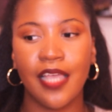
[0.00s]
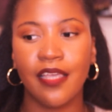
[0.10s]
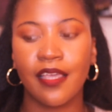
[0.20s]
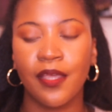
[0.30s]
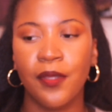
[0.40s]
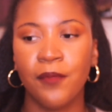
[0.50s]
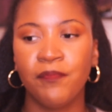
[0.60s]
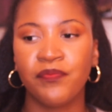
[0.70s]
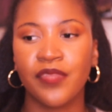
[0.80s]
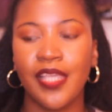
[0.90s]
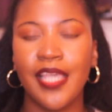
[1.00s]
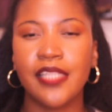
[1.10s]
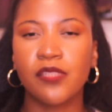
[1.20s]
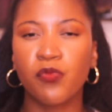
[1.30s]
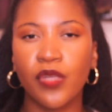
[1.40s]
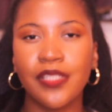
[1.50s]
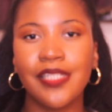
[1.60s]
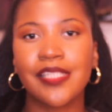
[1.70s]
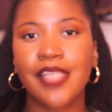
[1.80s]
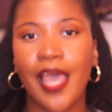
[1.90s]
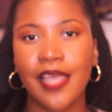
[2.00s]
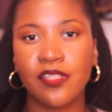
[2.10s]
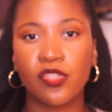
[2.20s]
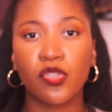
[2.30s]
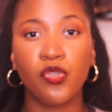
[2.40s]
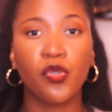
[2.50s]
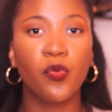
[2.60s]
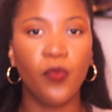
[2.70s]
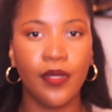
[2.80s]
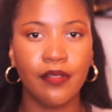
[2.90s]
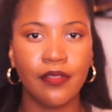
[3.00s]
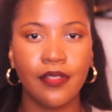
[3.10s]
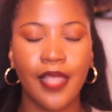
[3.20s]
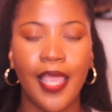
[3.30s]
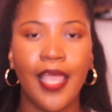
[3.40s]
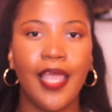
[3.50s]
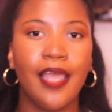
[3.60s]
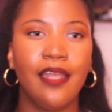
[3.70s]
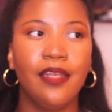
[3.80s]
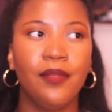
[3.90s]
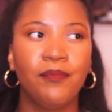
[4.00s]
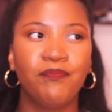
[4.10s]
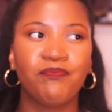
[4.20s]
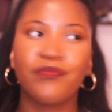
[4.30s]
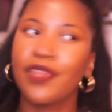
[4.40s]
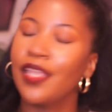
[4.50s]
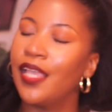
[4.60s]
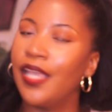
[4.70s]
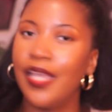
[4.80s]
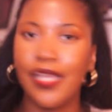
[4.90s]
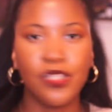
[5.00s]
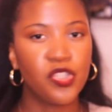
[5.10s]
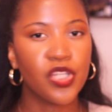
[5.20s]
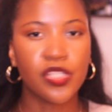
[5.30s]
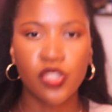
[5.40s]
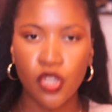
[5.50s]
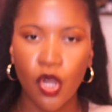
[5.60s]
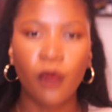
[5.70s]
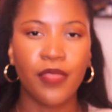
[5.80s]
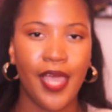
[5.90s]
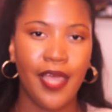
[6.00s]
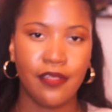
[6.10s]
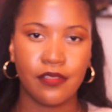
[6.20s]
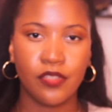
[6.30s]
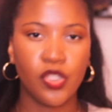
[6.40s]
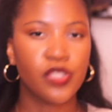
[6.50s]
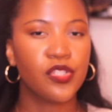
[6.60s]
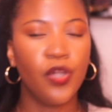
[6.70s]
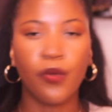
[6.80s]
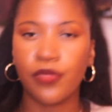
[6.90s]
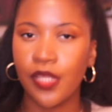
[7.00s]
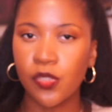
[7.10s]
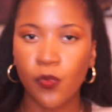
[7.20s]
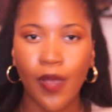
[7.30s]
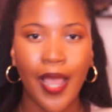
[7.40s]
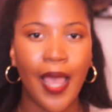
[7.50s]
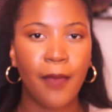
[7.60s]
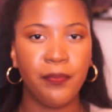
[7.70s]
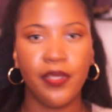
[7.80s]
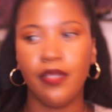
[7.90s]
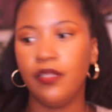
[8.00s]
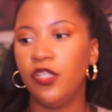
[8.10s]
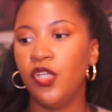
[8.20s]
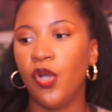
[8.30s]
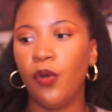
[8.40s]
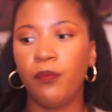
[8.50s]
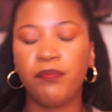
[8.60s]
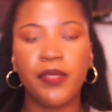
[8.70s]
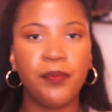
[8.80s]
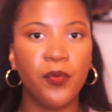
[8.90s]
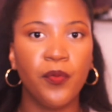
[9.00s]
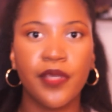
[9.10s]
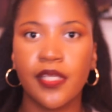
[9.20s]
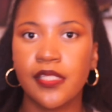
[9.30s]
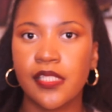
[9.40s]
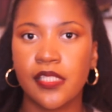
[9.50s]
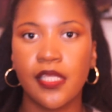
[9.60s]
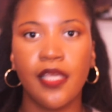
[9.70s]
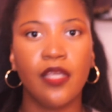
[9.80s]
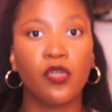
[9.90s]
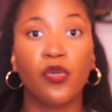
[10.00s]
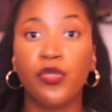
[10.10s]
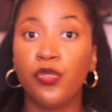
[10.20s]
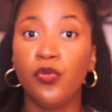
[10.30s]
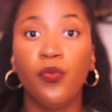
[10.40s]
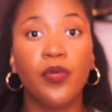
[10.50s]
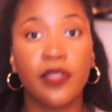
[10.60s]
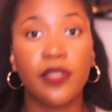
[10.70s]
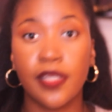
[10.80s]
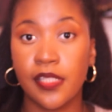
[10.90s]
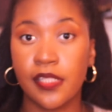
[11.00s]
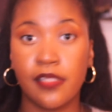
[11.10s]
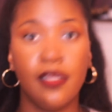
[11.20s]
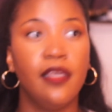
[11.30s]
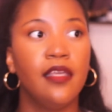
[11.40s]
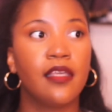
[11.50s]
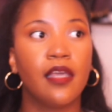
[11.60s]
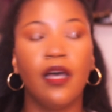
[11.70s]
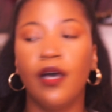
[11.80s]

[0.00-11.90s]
like, it really tests your will, and just know that. Just know things will happen. You know, people will get sick or you will get sick.